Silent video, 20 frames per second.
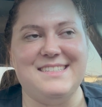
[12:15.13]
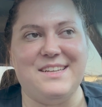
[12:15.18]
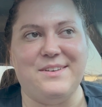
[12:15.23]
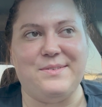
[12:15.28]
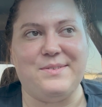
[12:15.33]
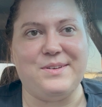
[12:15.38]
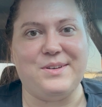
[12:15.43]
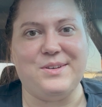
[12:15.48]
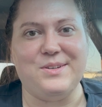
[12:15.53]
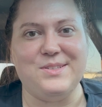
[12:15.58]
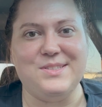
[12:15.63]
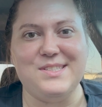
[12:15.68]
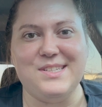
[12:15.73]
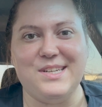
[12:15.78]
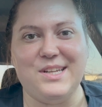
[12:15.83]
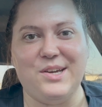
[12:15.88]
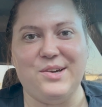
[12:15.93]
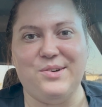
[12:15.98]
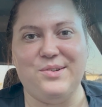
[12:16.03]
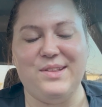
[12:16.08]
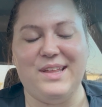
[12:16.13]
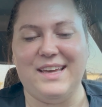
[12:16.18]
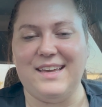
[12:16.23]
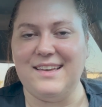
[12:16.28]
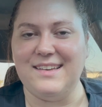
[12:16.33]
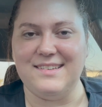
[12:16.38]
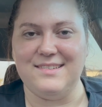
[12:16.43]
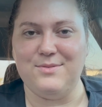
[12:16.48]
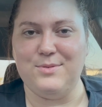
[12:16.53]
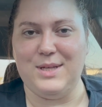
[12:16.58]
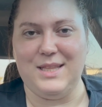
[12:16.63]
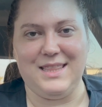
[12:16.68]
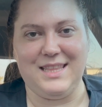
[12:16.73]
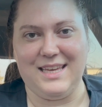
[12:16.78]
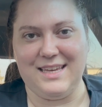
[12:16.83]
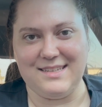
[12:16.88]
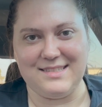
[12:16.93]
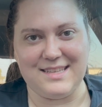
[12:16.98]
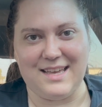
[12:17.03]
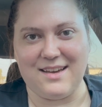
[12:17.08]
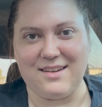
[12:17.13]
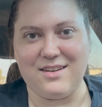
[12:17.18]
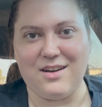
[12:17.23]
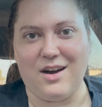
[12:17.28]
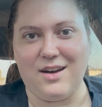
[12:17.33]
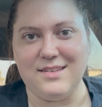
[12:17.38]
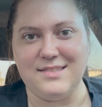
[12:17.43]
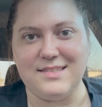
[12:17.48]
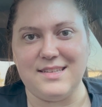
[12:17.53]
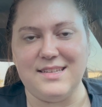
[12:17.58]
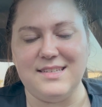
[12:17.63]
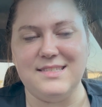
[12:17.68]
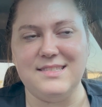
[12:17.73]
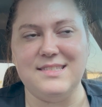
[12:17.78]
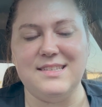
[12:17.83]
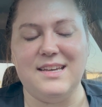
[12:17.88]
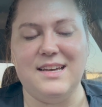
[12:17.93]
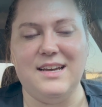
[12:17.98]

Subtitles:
difficult to know like what the exact cause is